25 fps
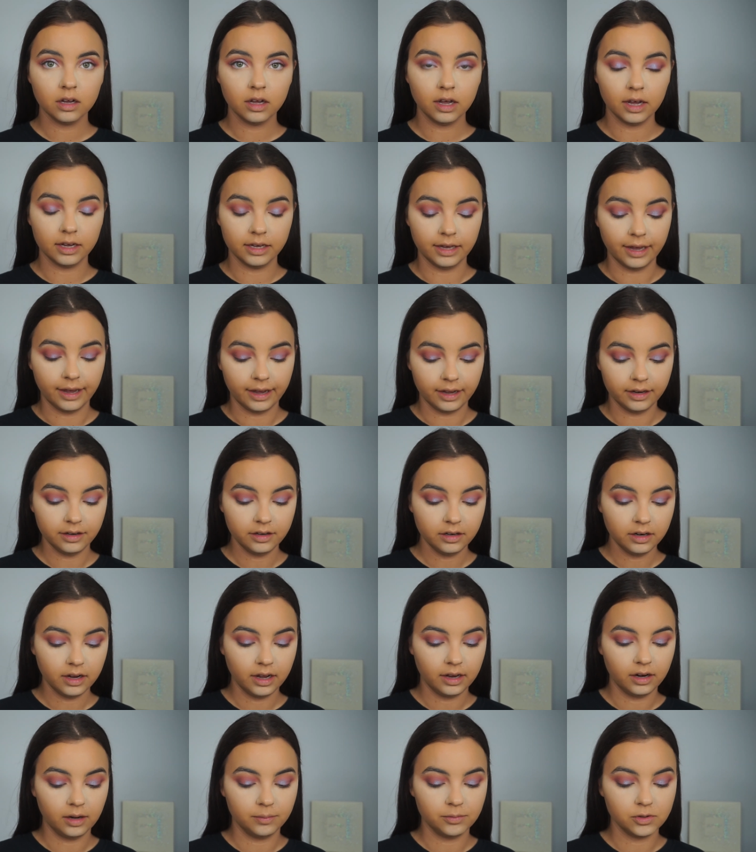again.
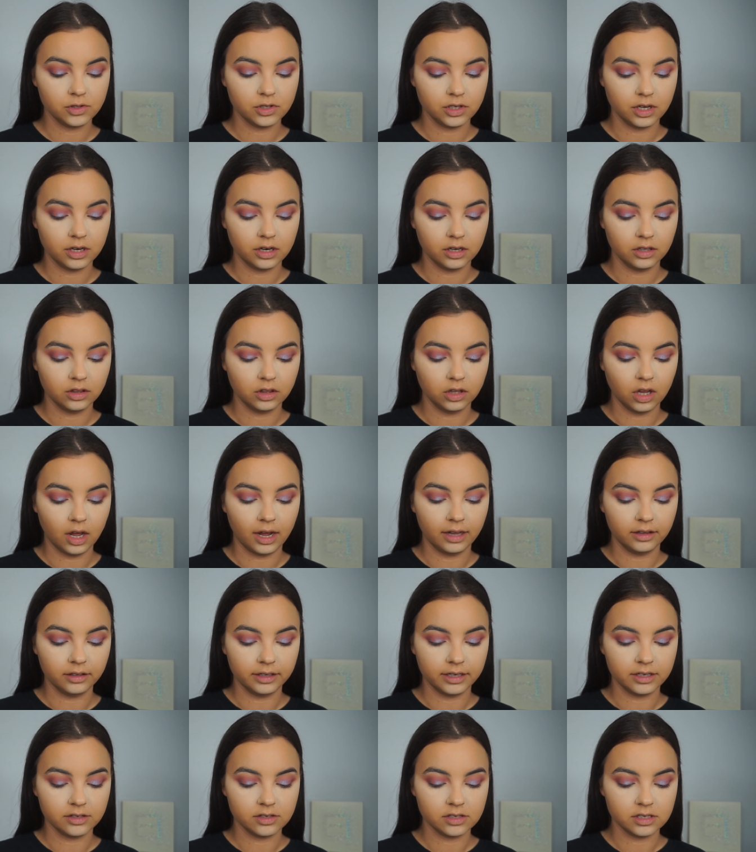And I'm just going to
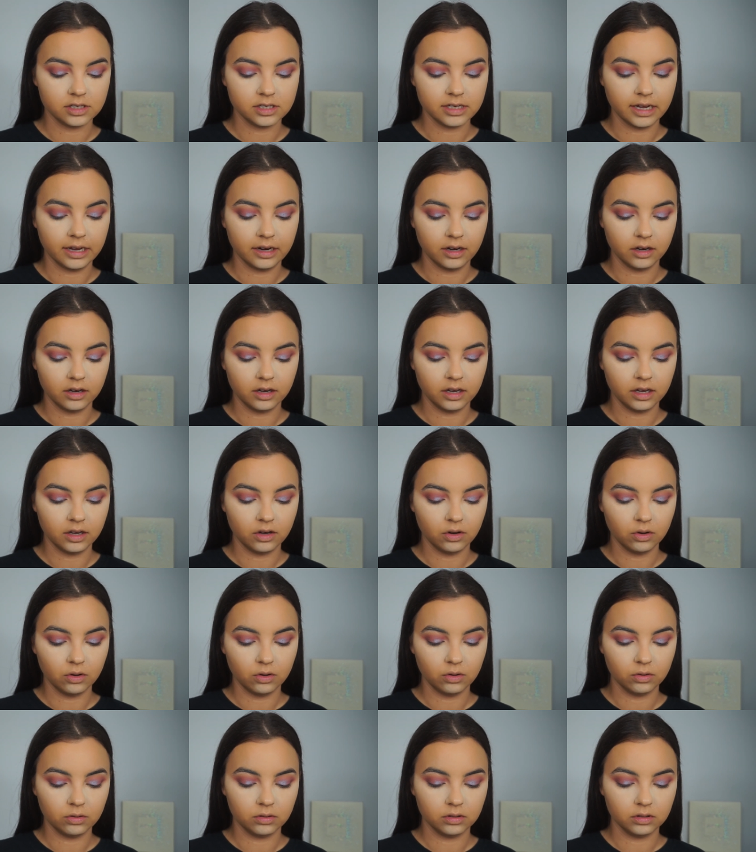lightly set it
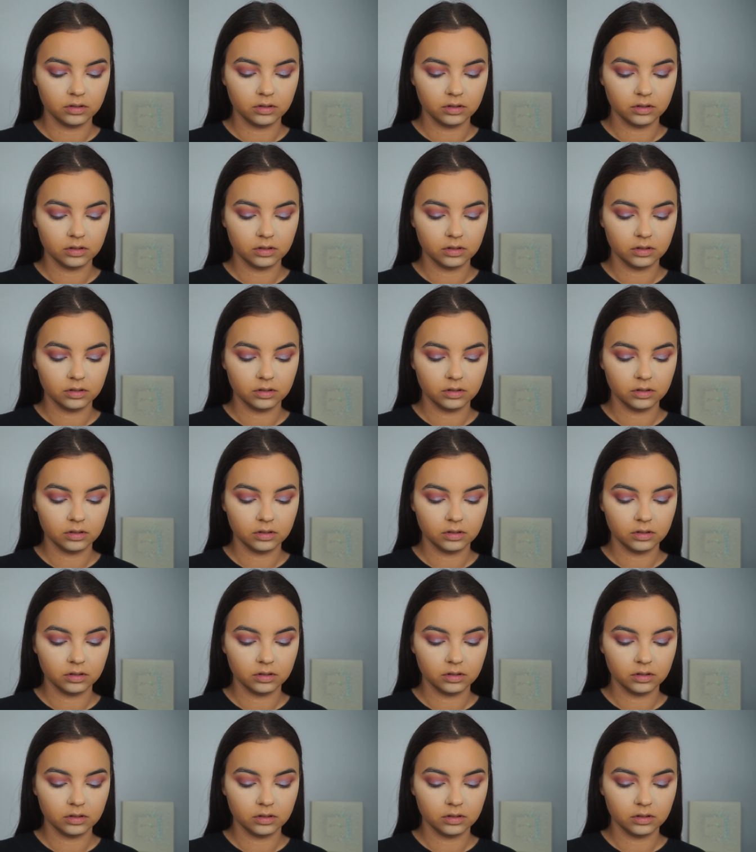all.